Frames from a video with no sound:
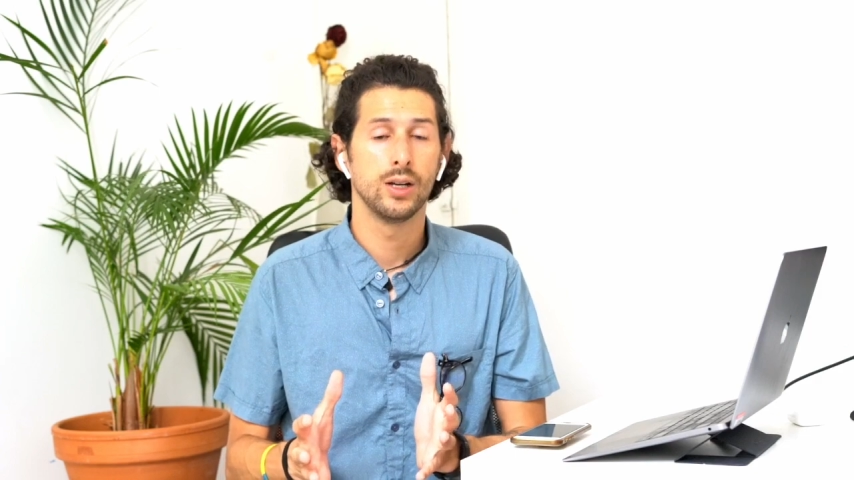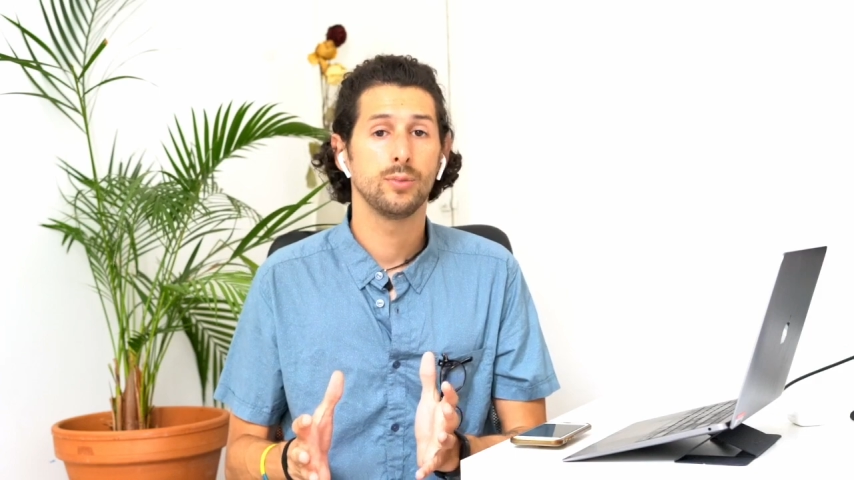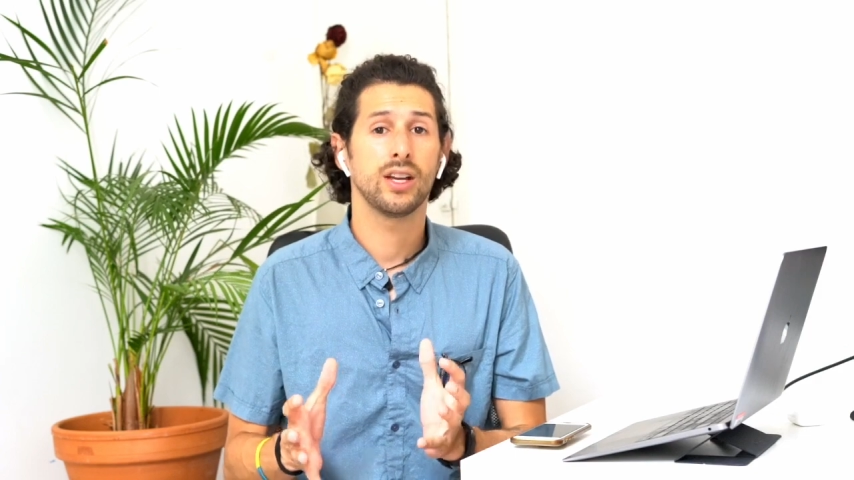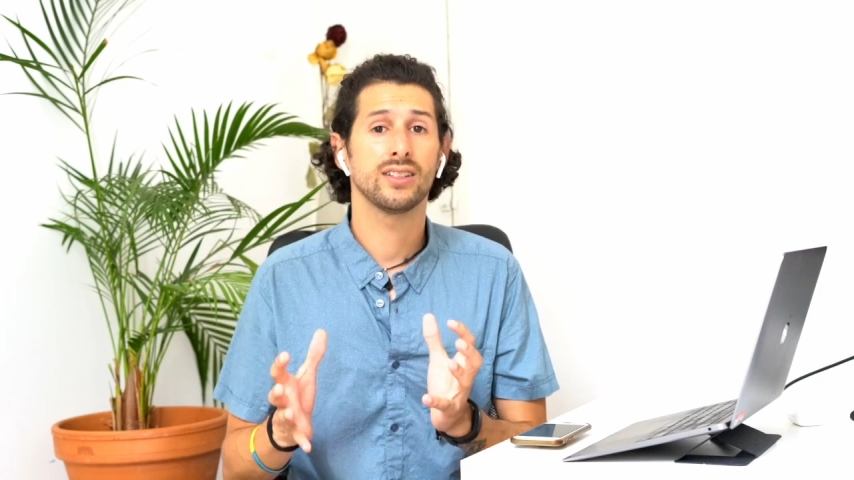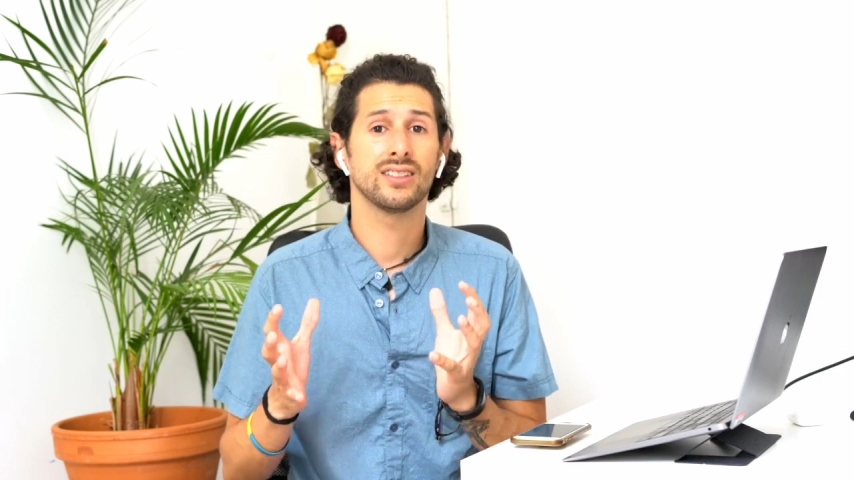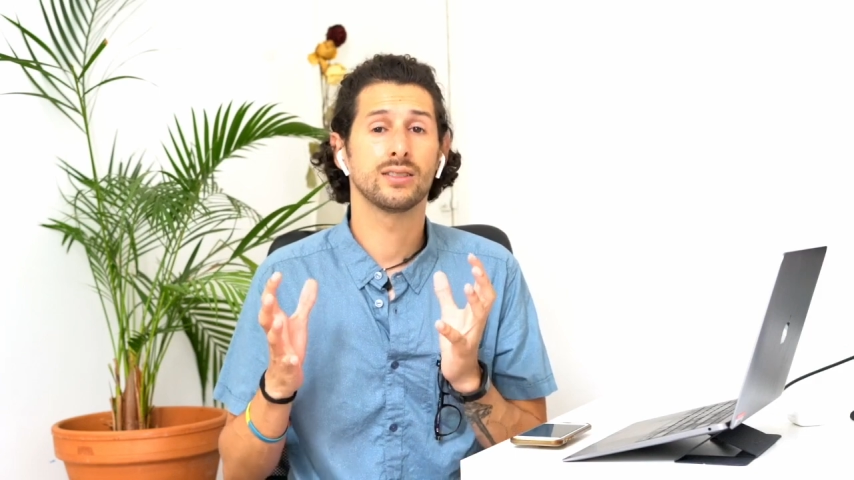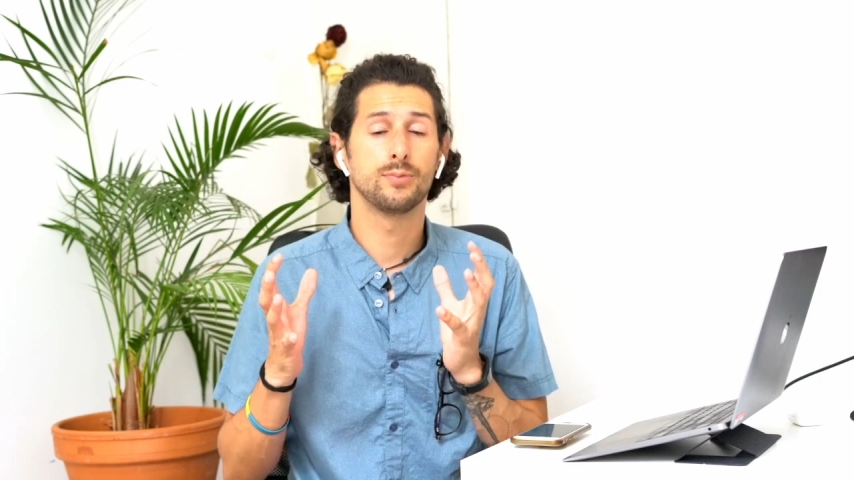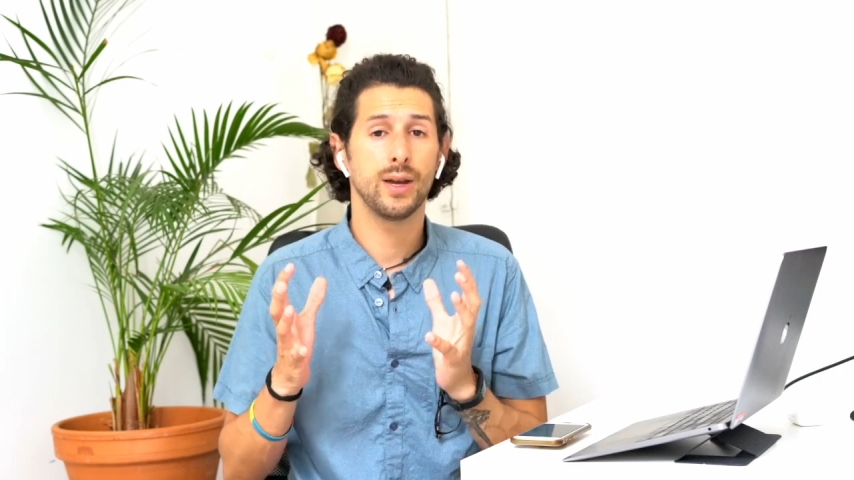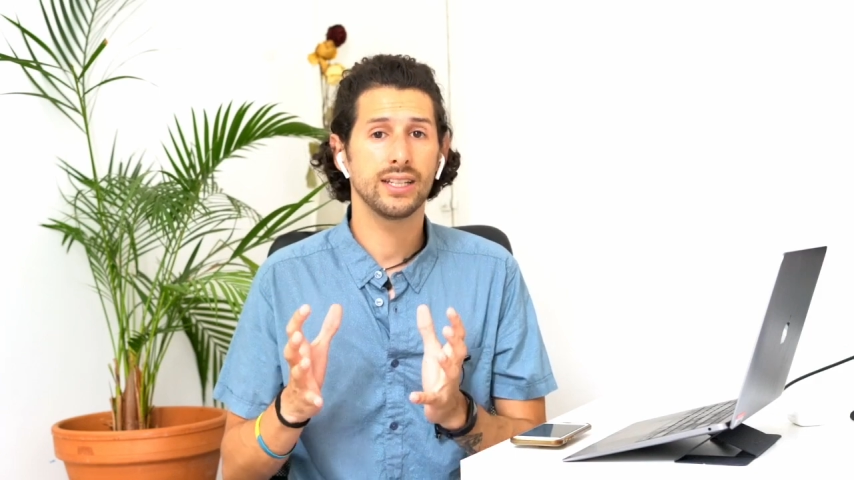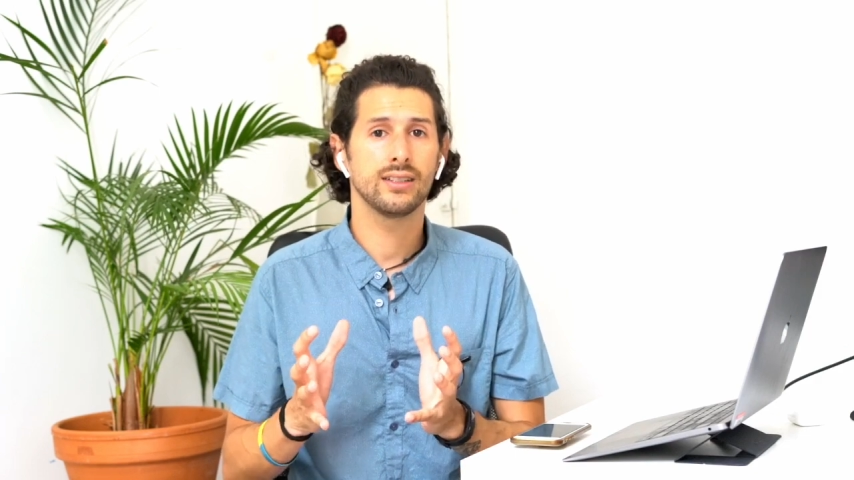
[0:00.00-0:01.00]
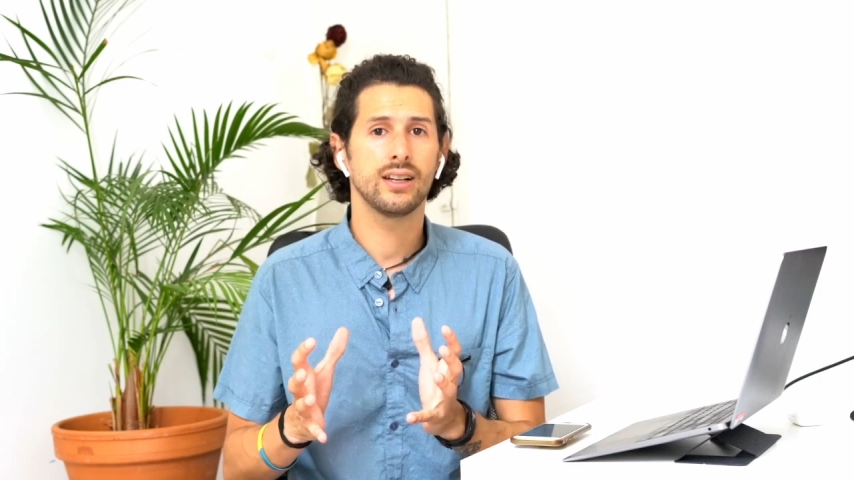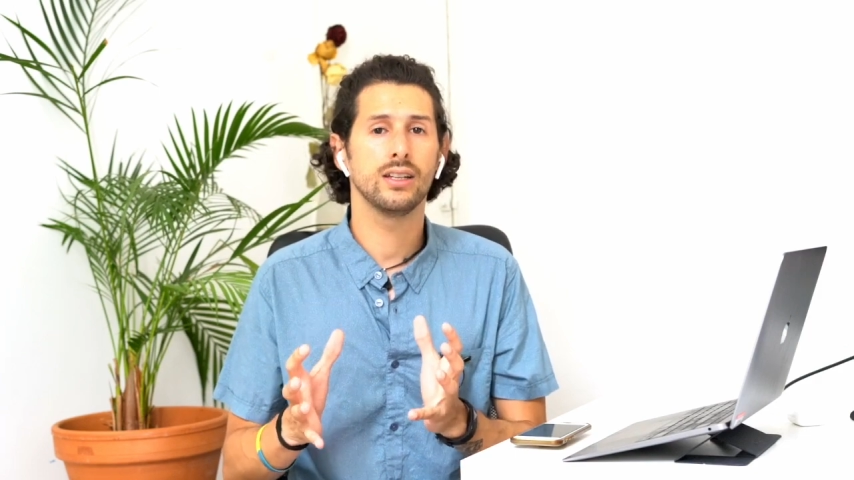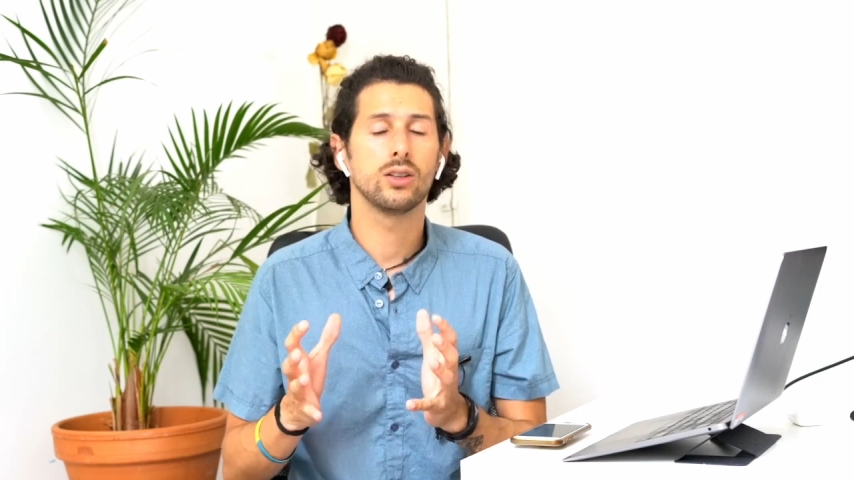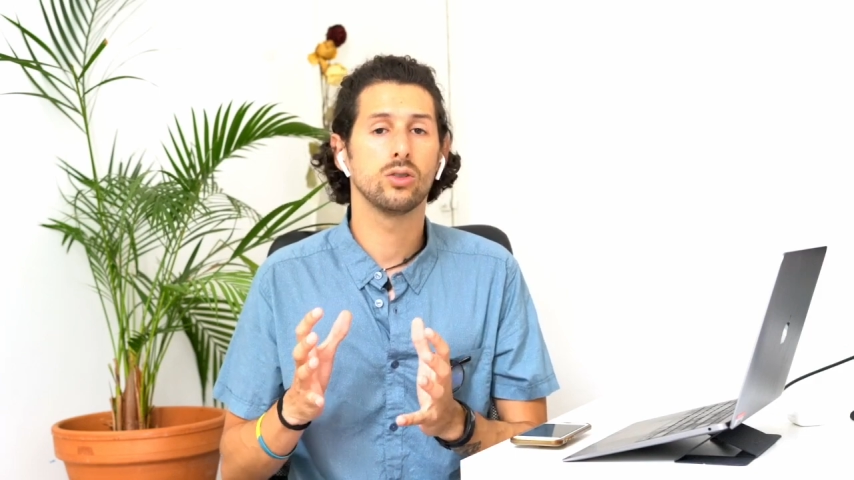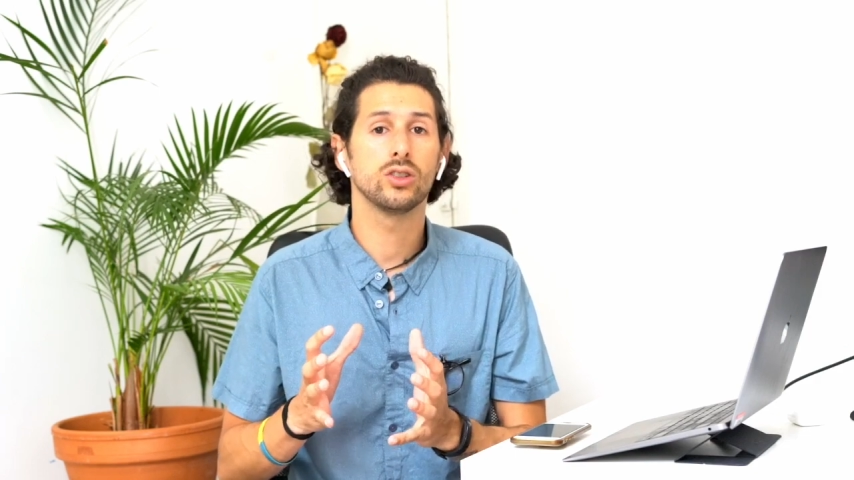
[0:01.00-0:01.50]
because it's
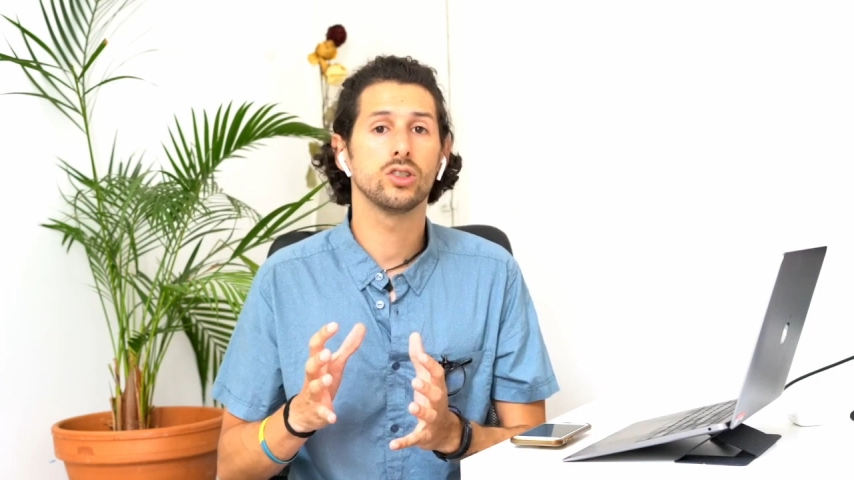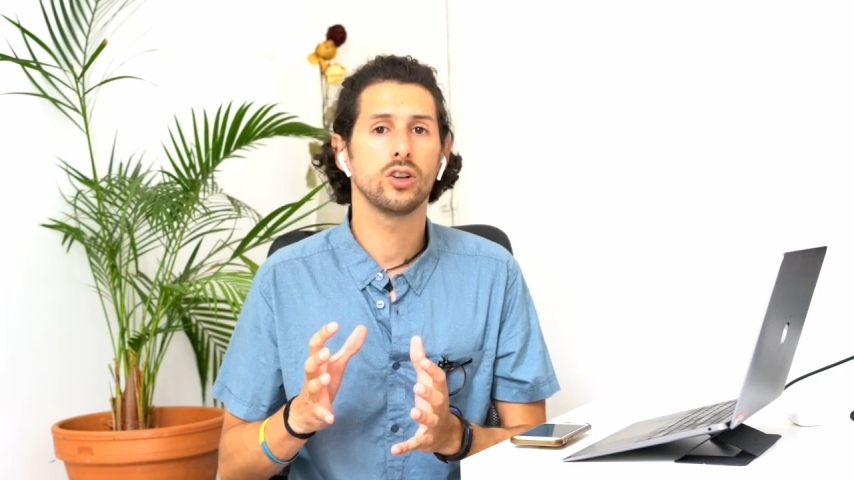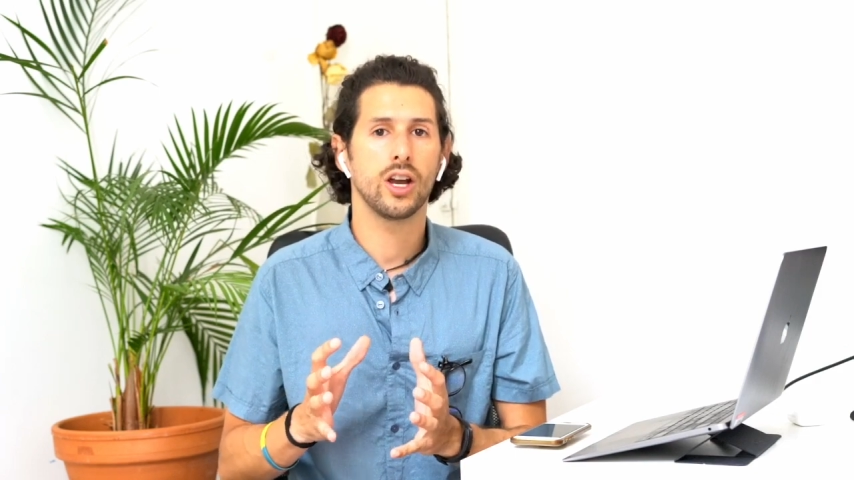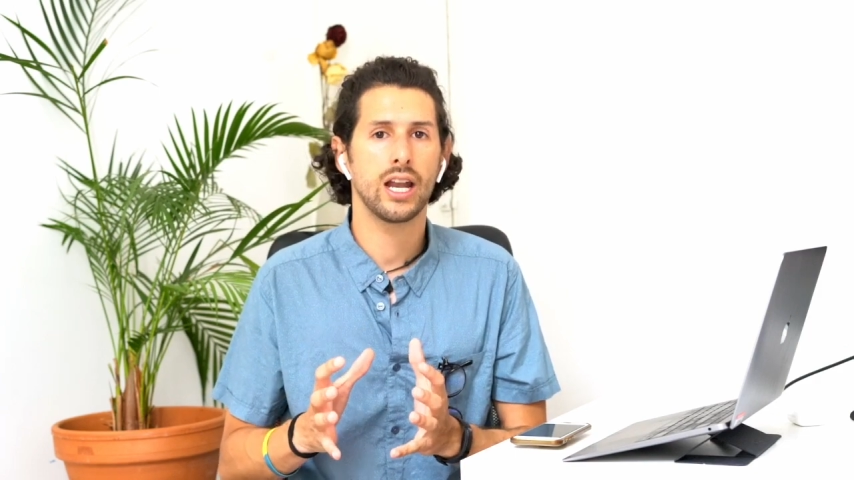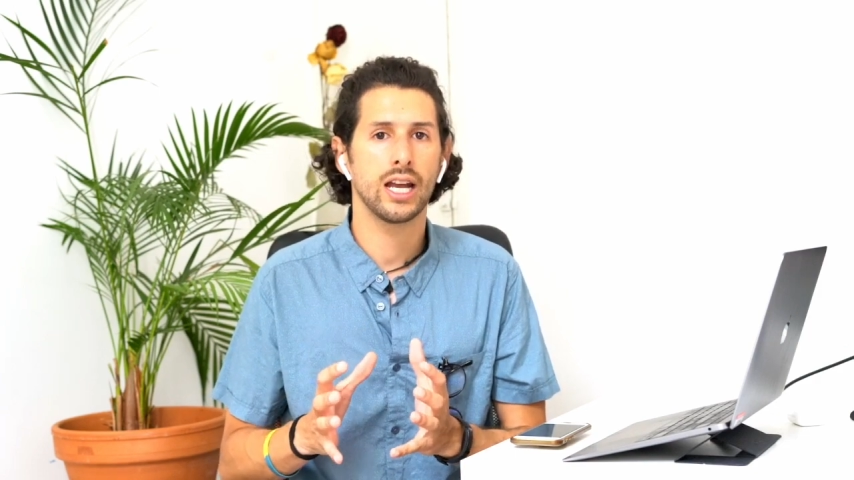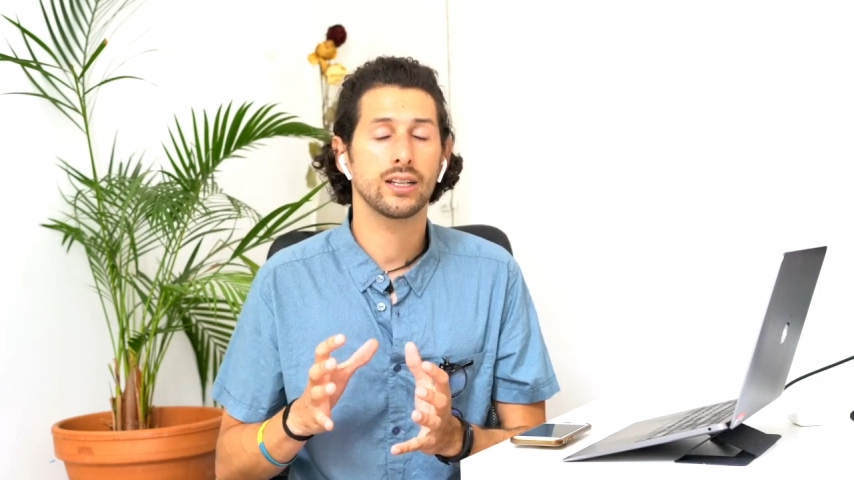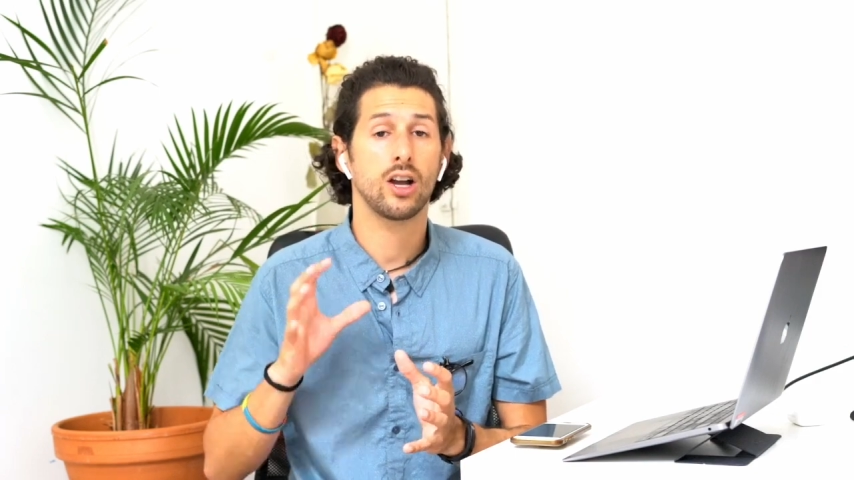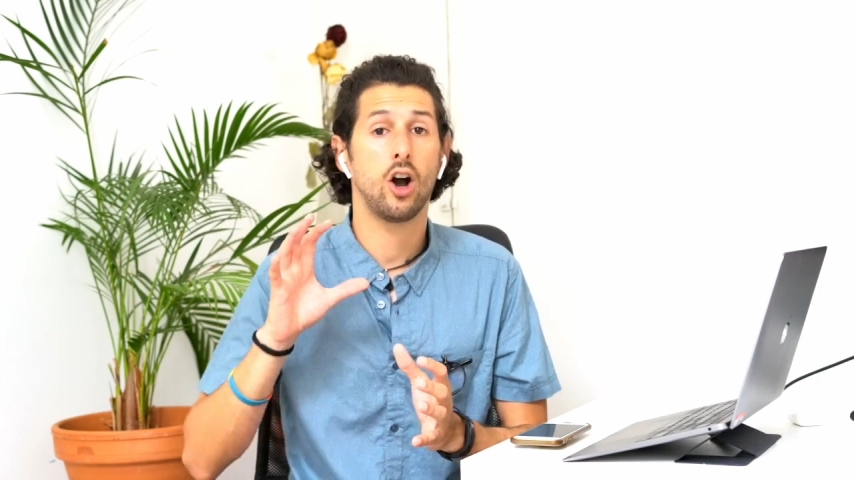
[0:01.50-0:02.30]
basically going to connect